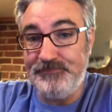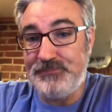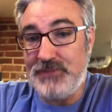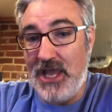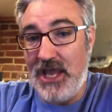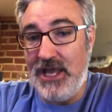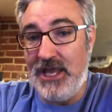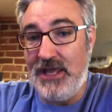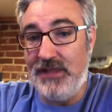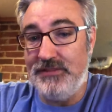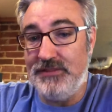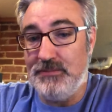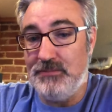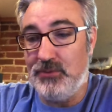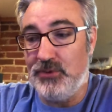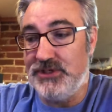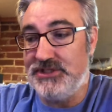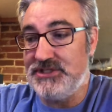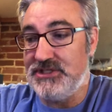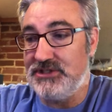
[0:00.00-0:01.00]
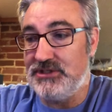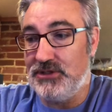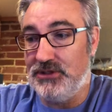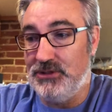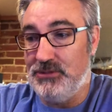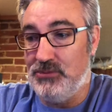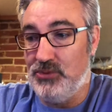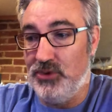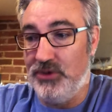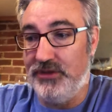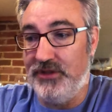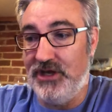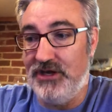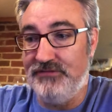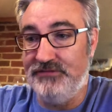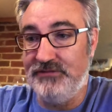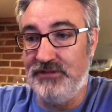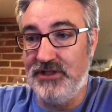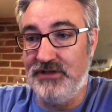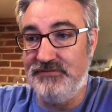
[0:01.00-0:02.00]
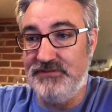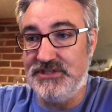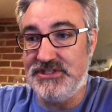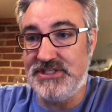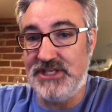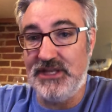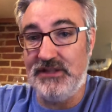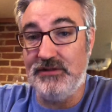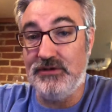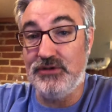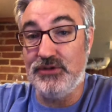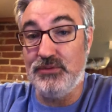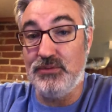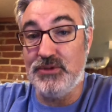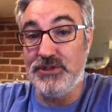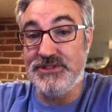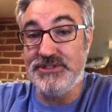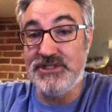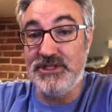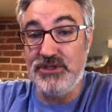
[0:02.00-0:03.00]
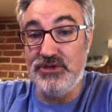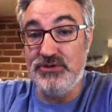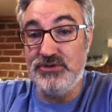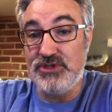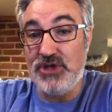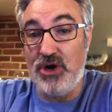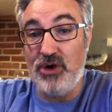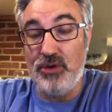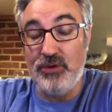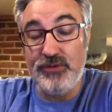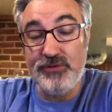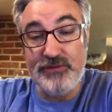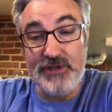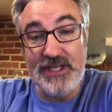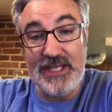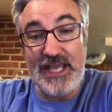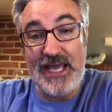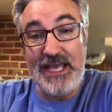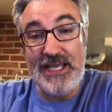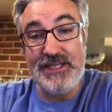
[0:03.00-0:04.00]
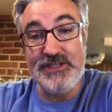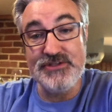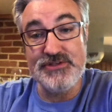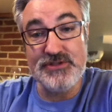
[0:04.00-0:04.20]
And the boys at Tullamore, they often love to say they're the ones that use all three kinds.